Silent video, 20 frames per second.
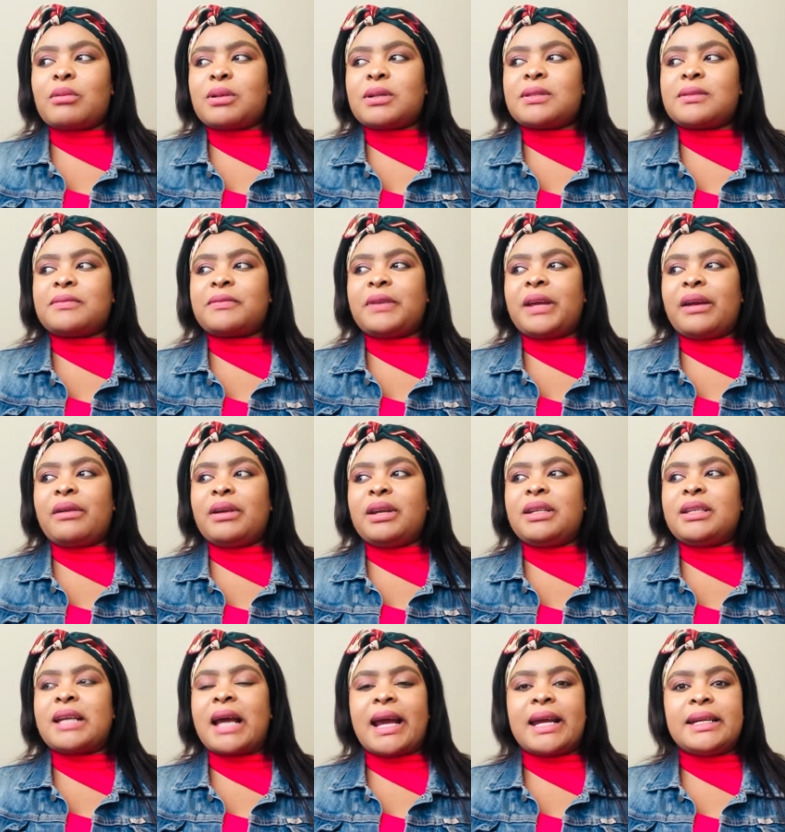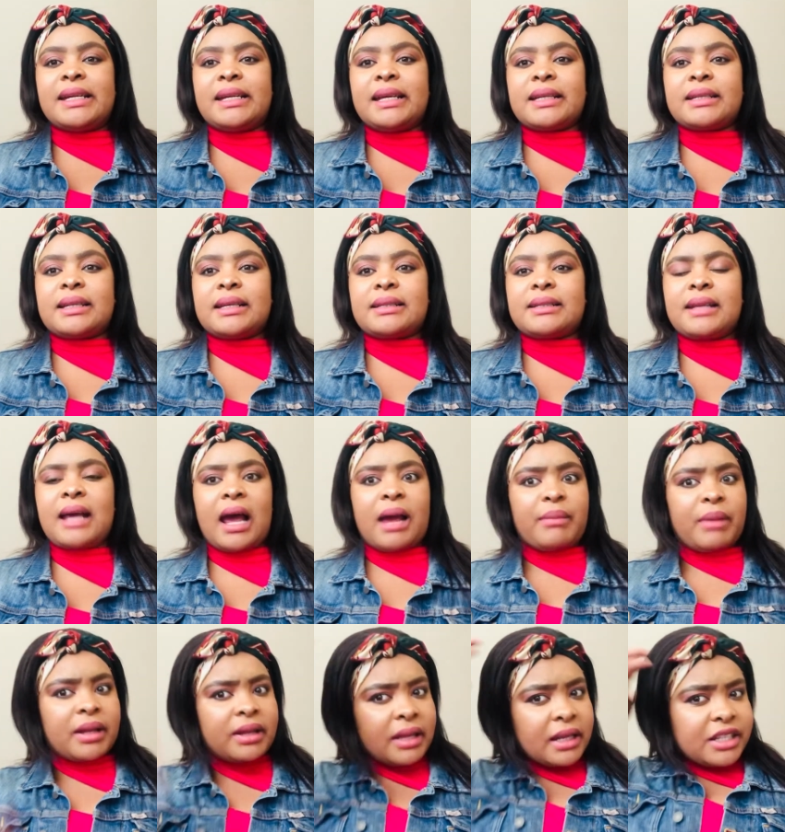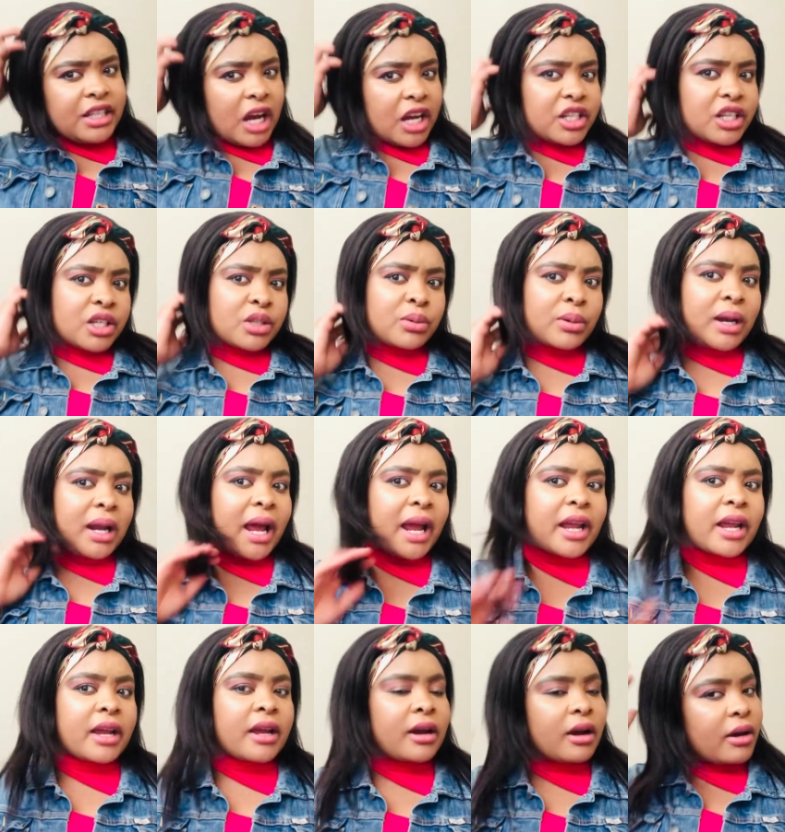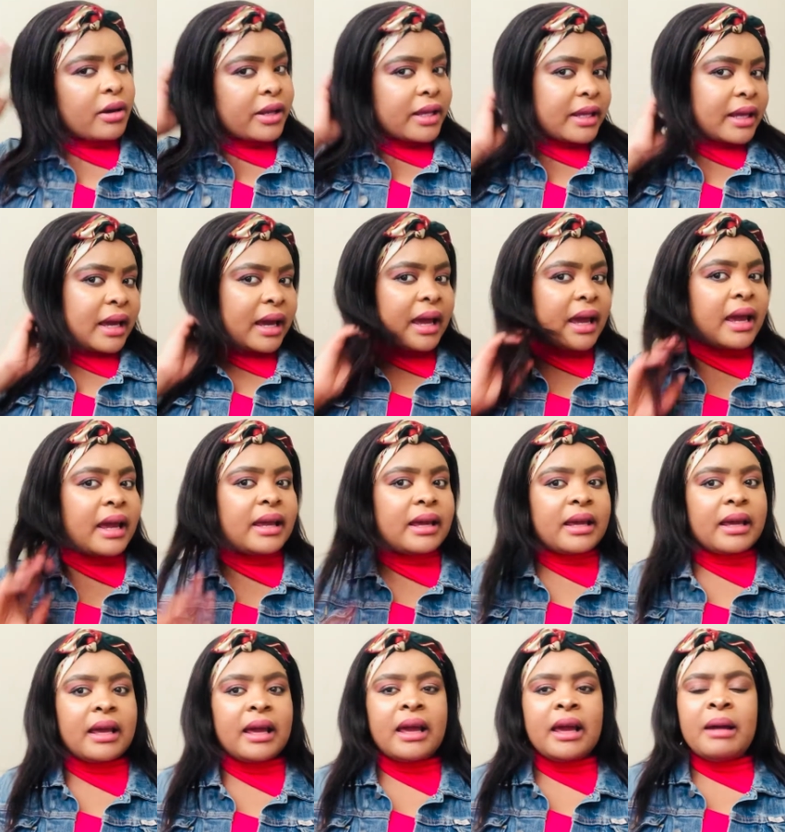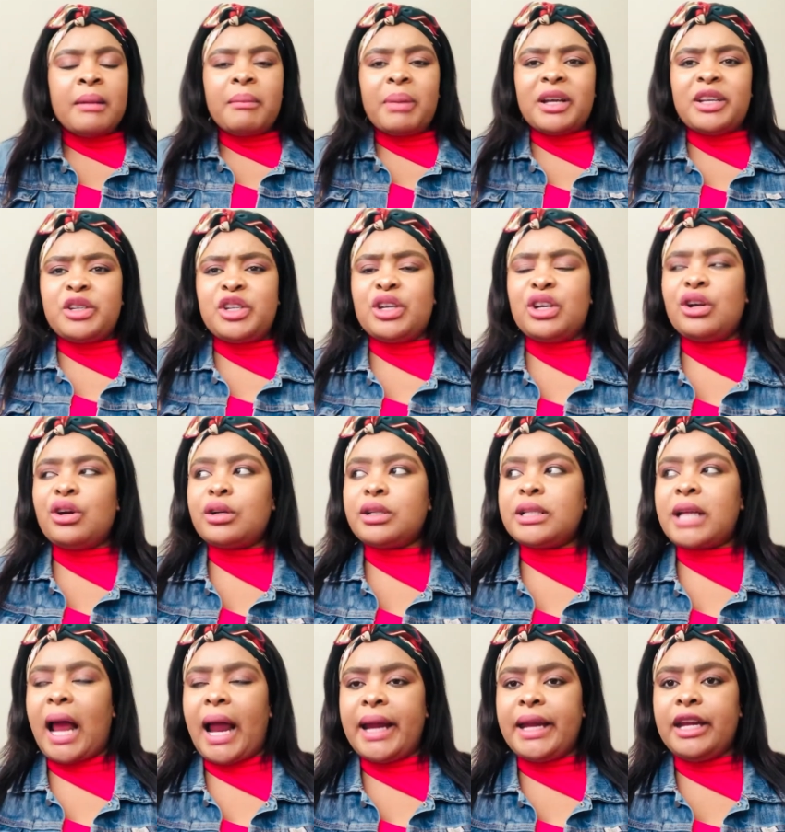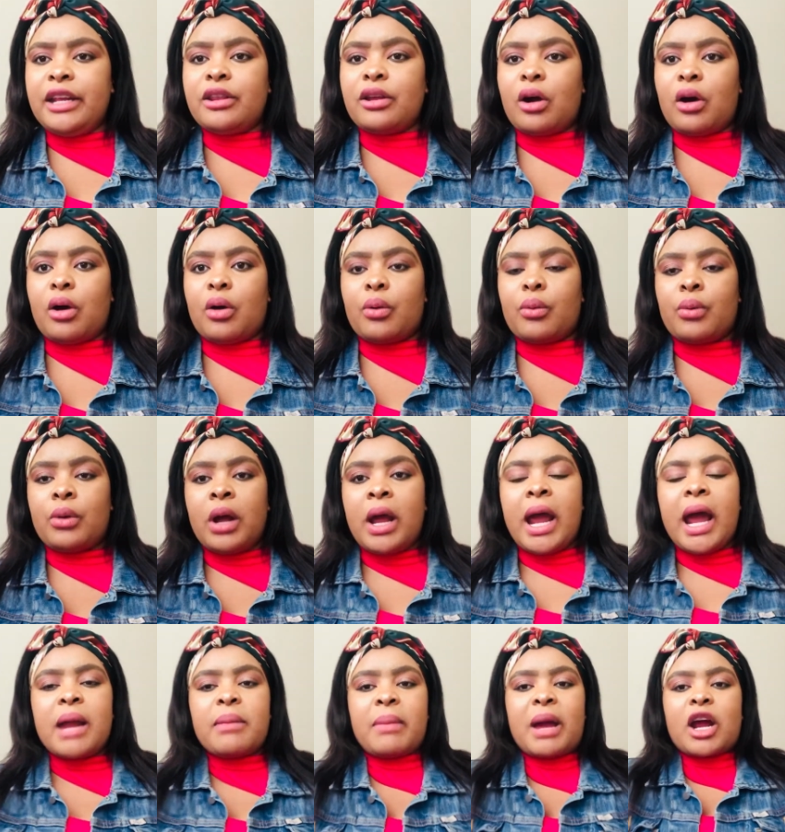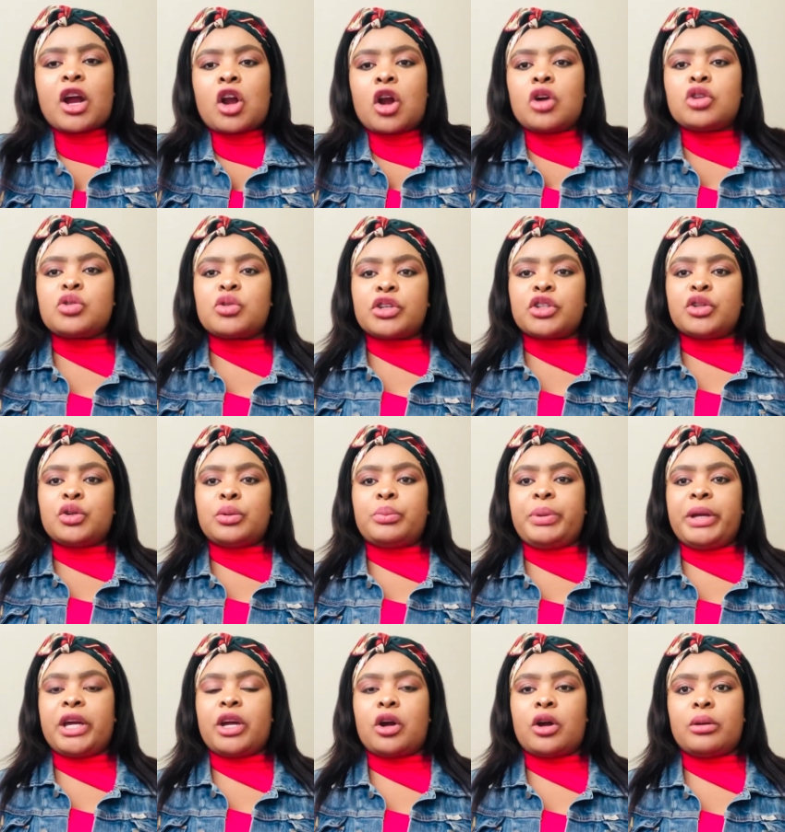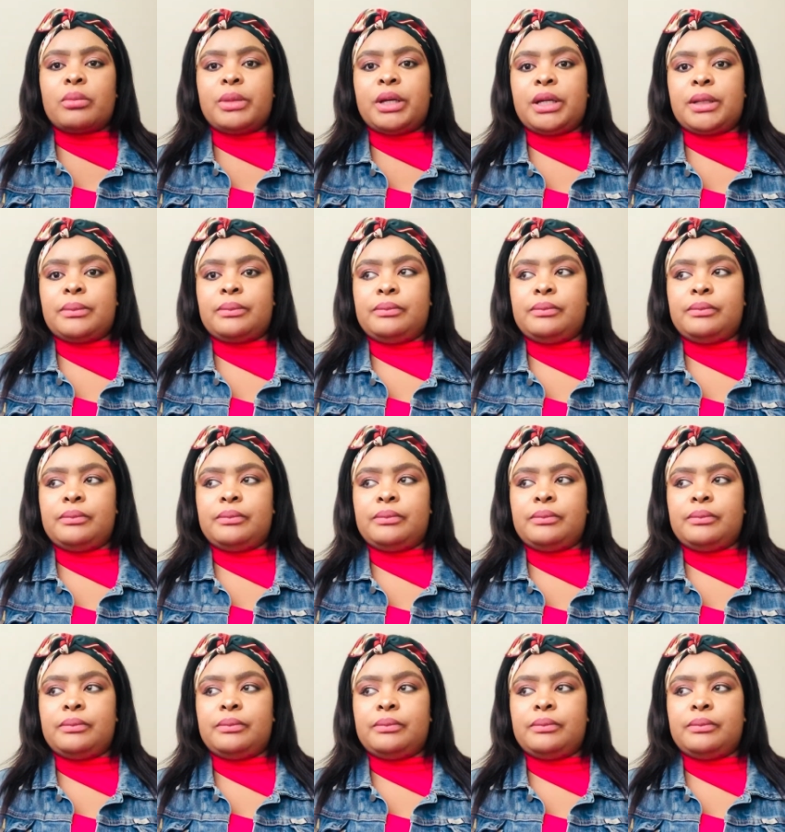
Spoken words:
very tiny at that time, and the judges were like, okay, but you look tiny though, and my clothes were too big on me.